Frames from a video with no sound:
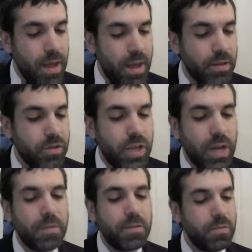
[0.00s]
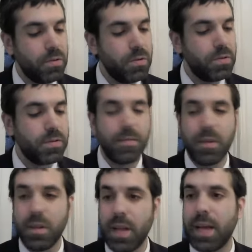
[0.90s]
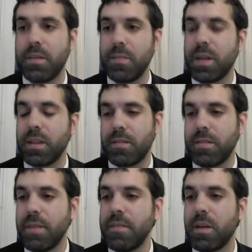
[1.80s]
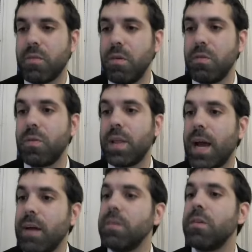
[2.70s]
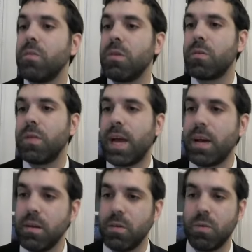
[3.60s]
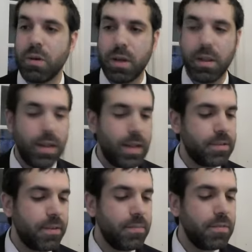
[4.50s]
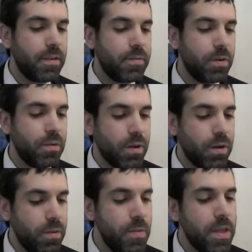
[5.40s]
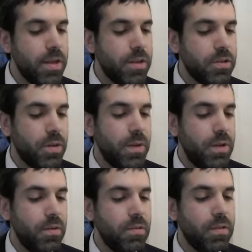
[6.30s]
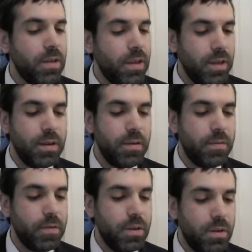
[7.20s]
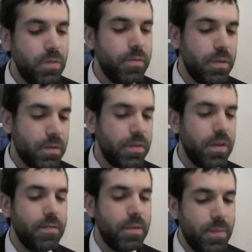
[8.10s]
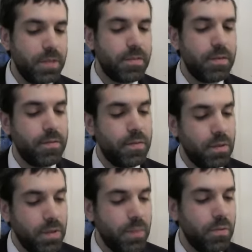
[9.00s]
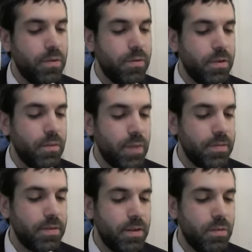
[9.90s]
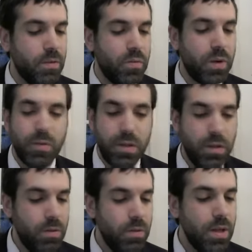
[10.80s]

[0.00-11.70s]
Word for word: And the Shabbos produce of the land, meaning the stuff that grows without your work, without you working the land, some stuff will grow, shall be yours to eat for you, for your slave, for your maidservant, for your laborer, and for your resident who will dwell with you,